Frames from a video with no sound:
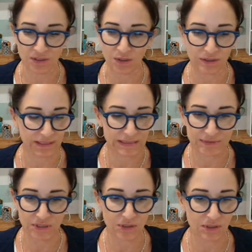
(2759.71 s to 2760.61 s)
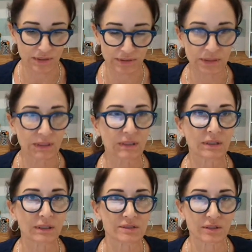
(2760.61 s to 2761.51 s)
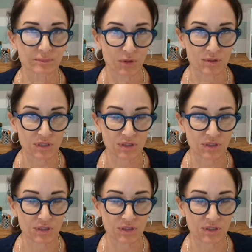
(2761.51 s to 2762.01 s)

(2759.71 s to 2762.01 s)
on Amazon, it's on Barnes and